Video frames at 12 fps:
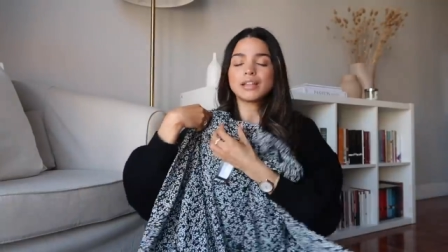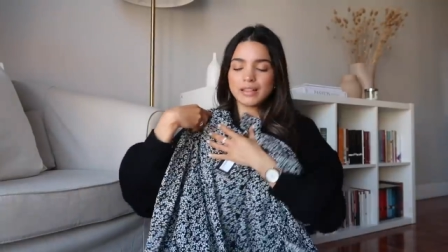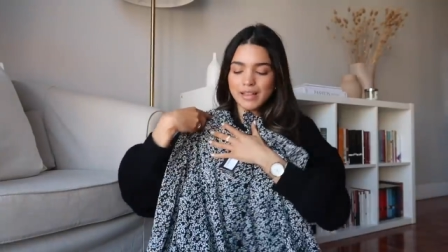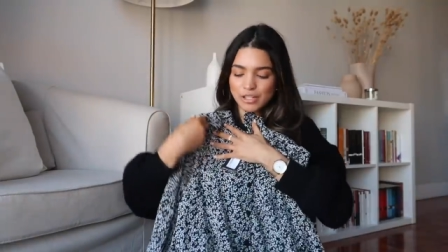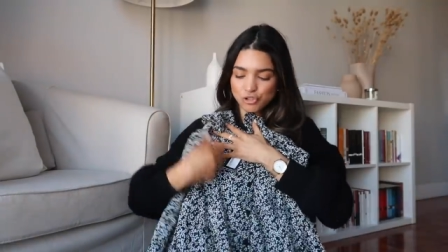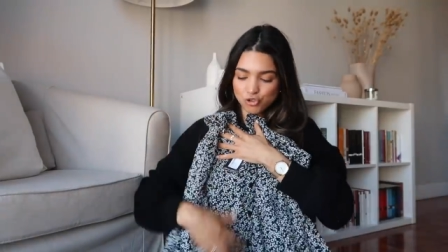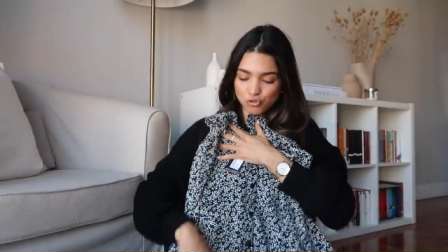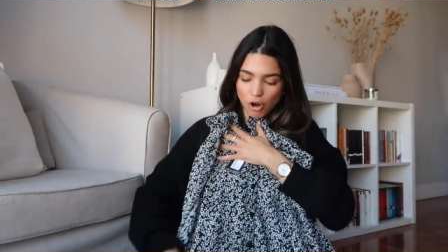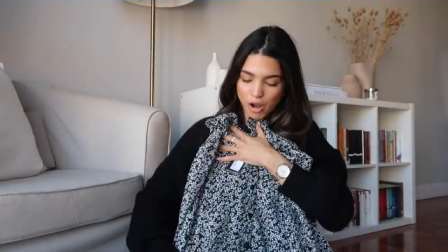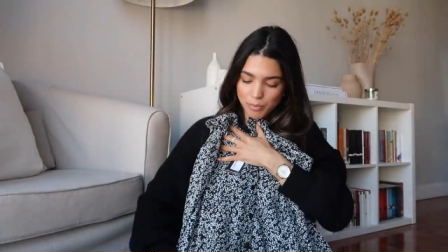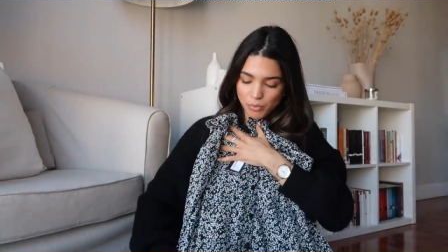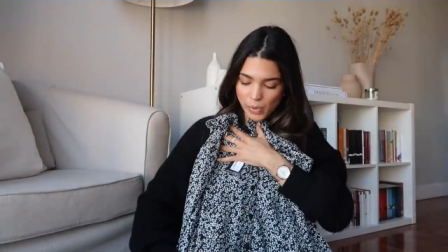like that
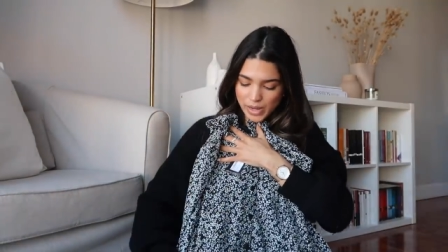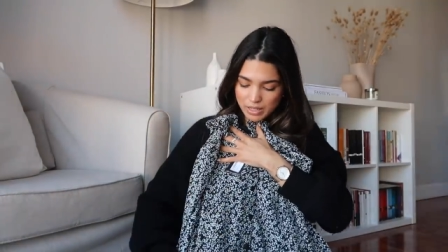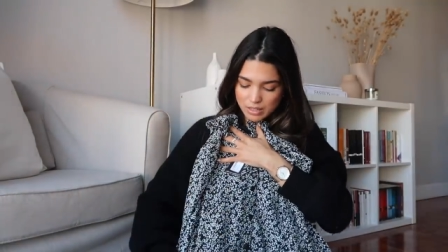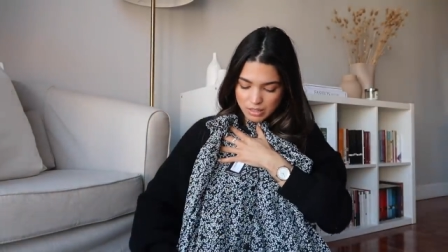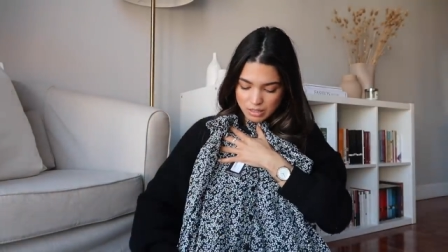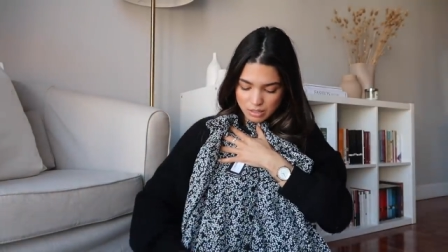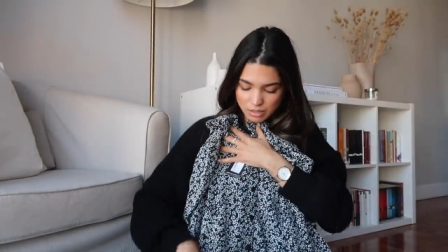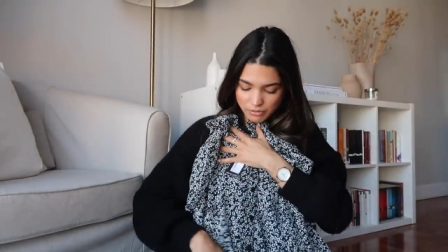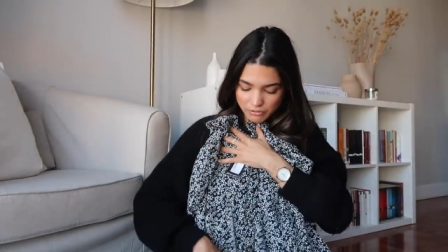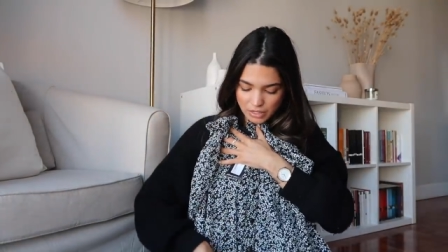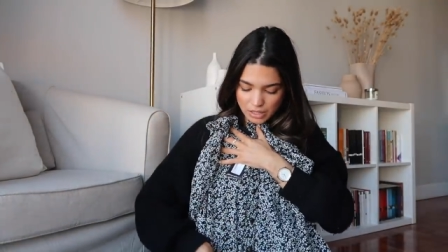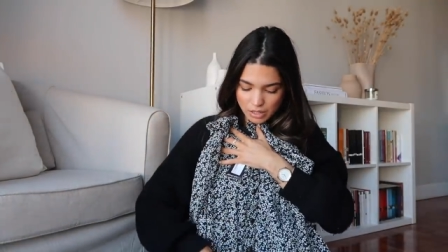drop waist
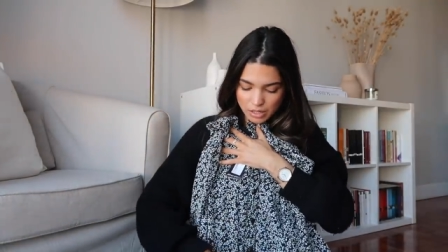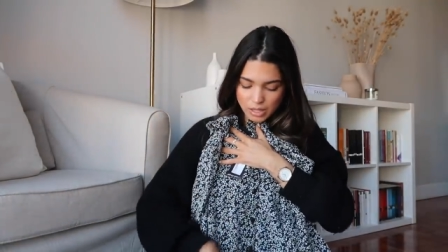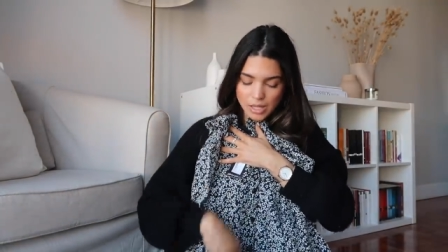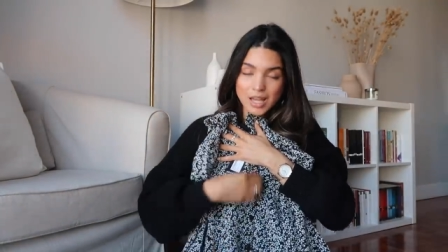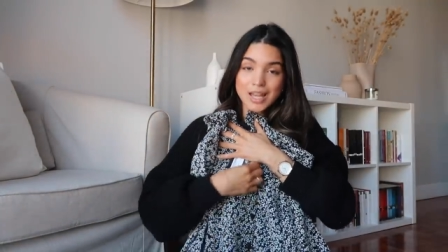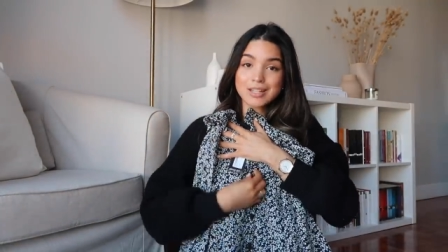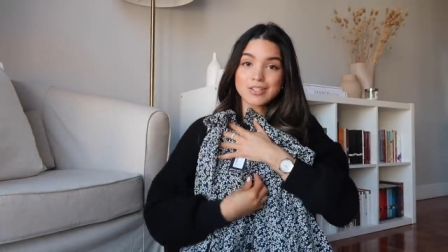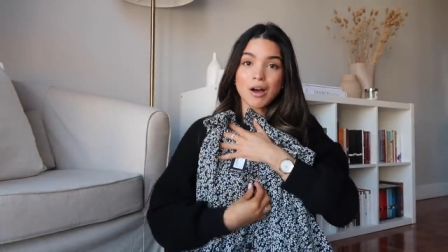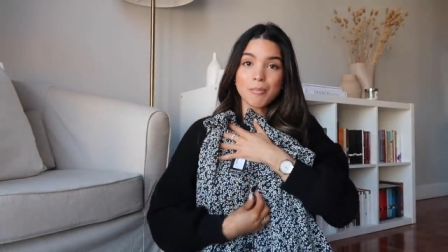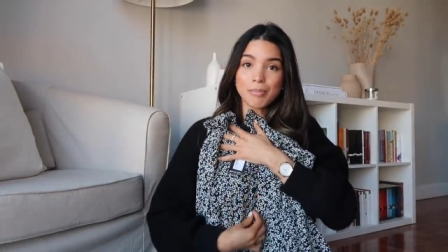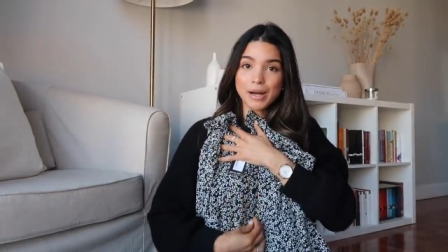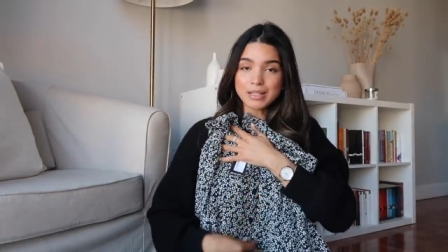feel. It's
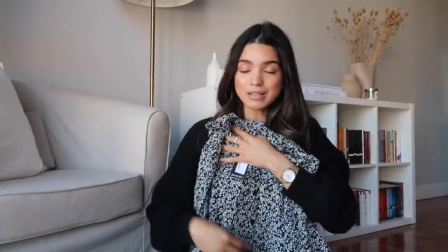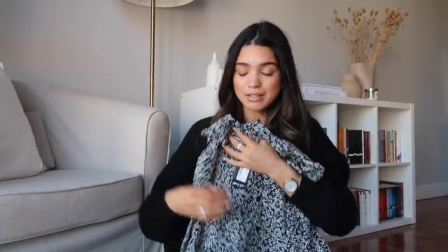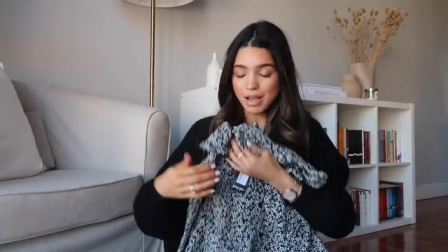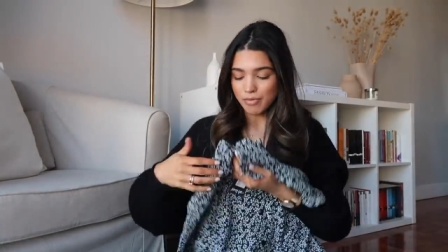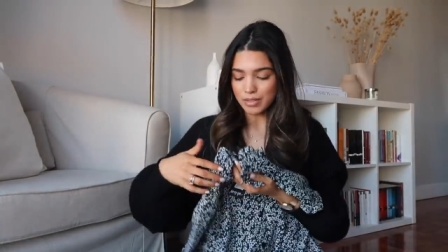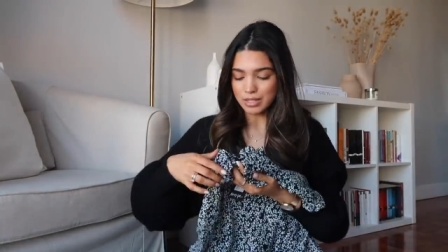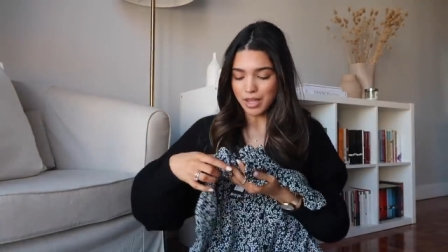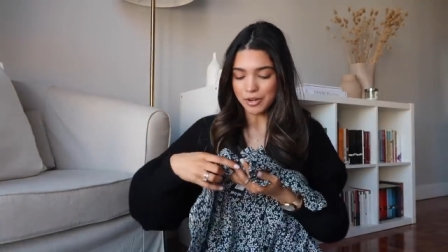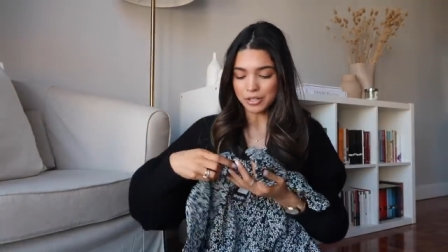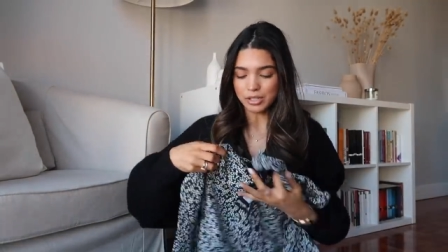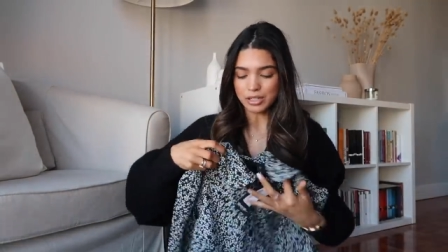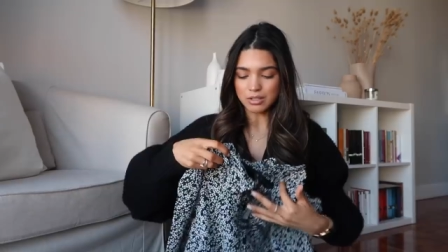got buttons down the
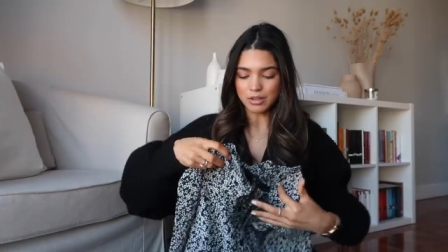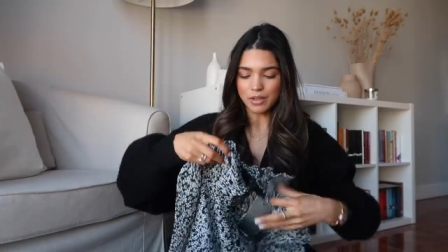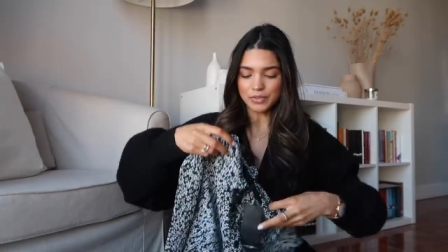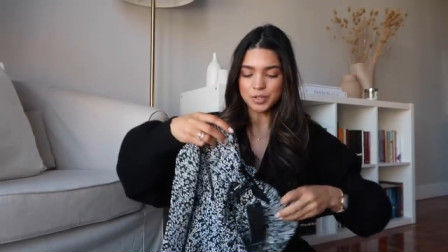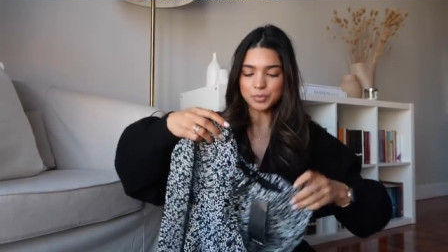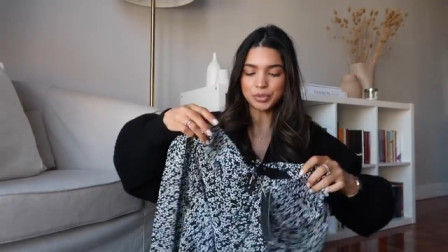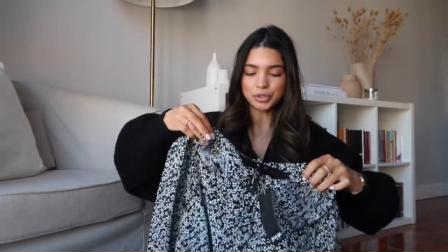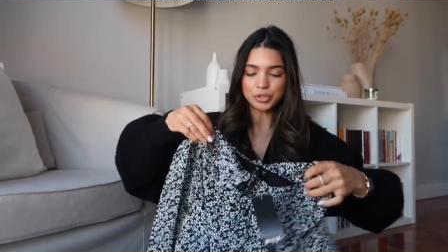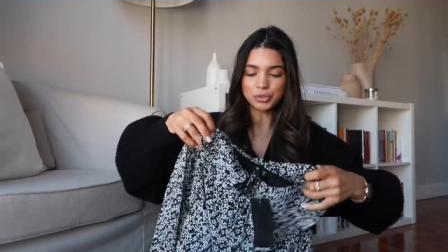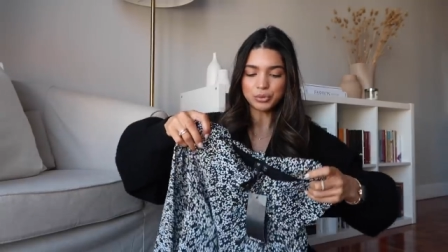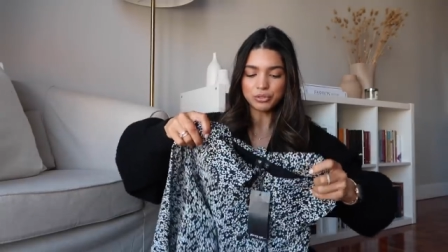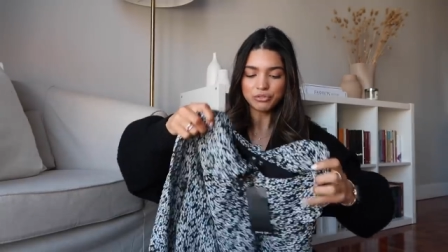center. It's got this
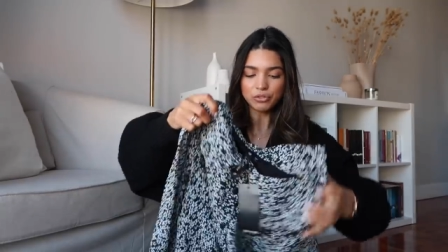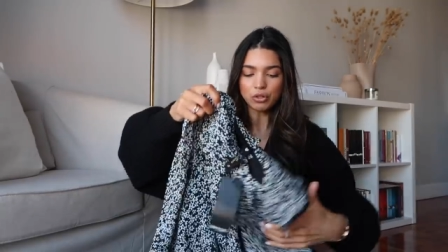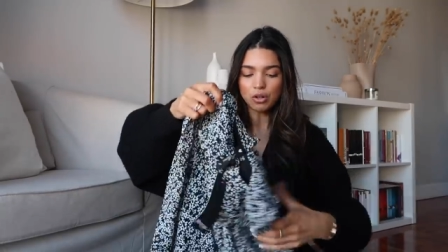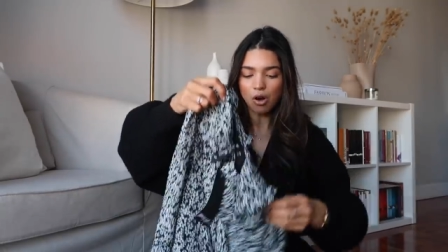beautiful